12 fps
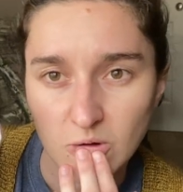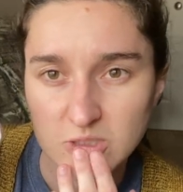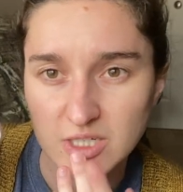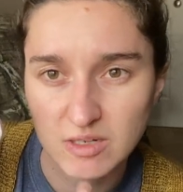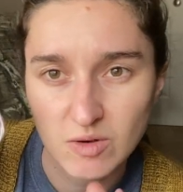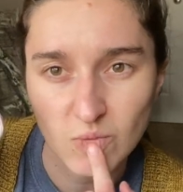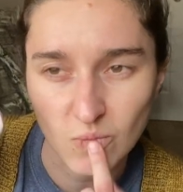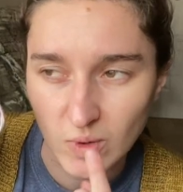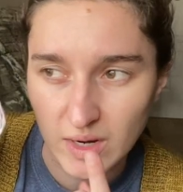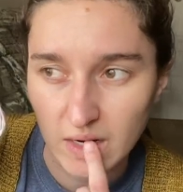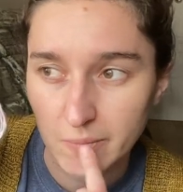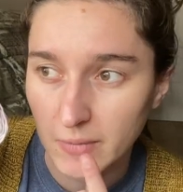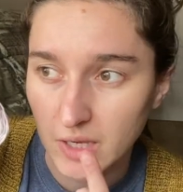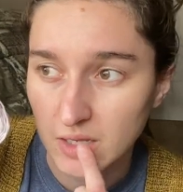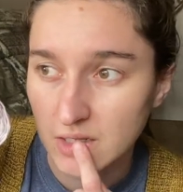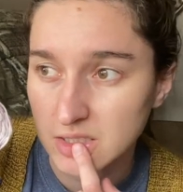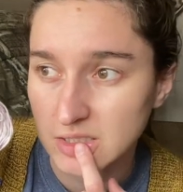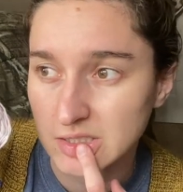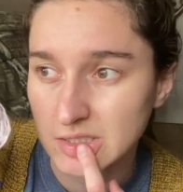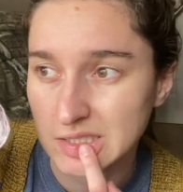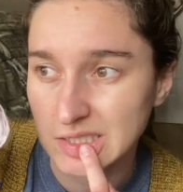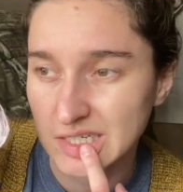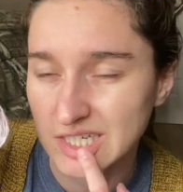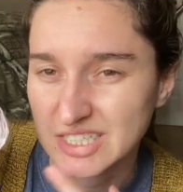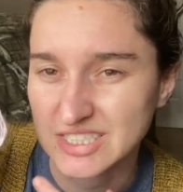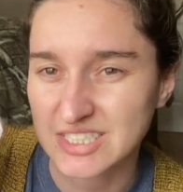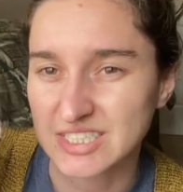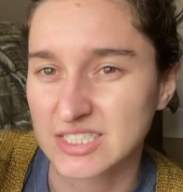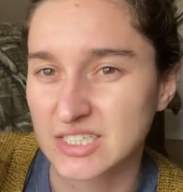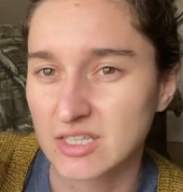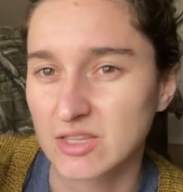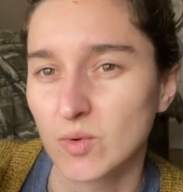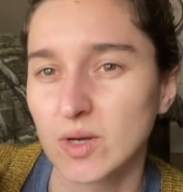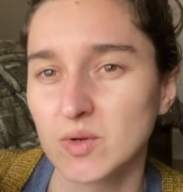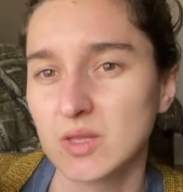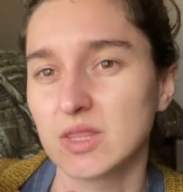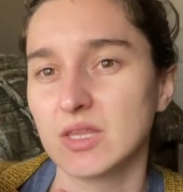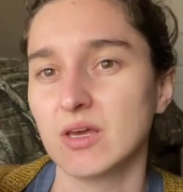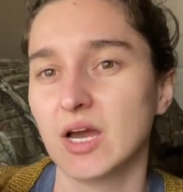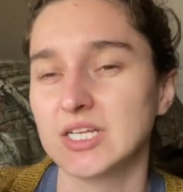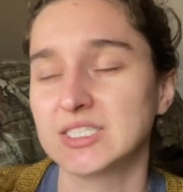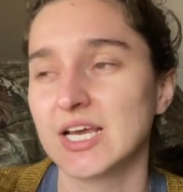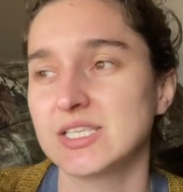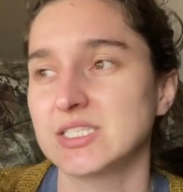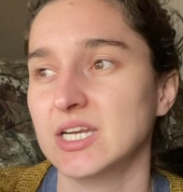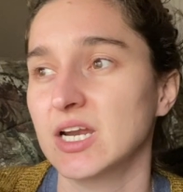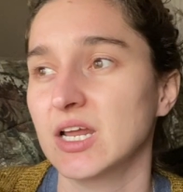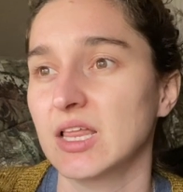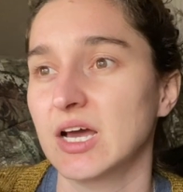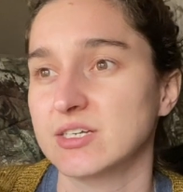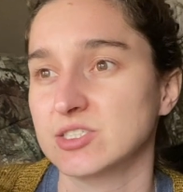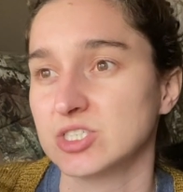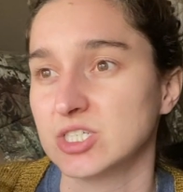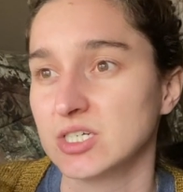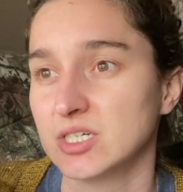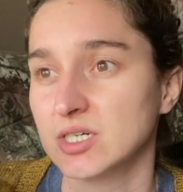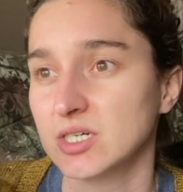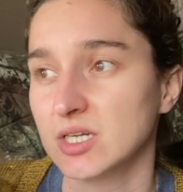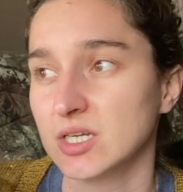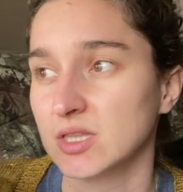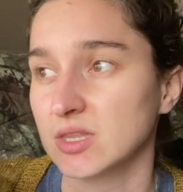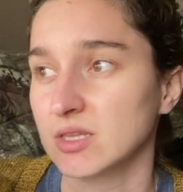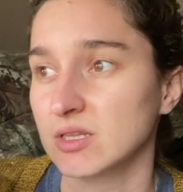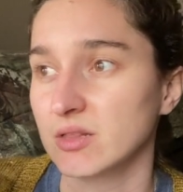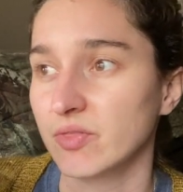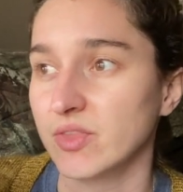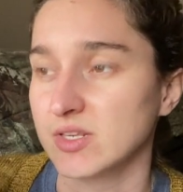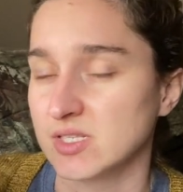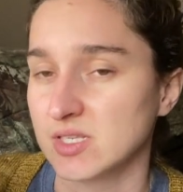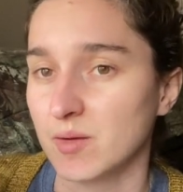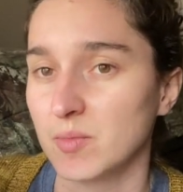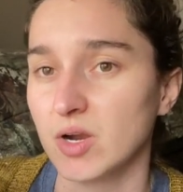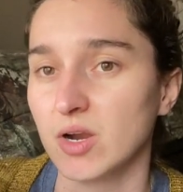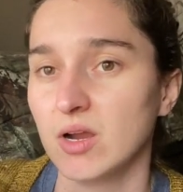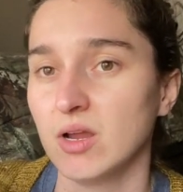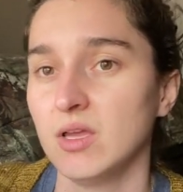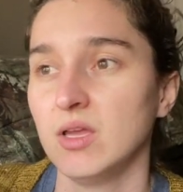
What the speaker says: which I don't wear much, because the one I test knit it last year in the summer,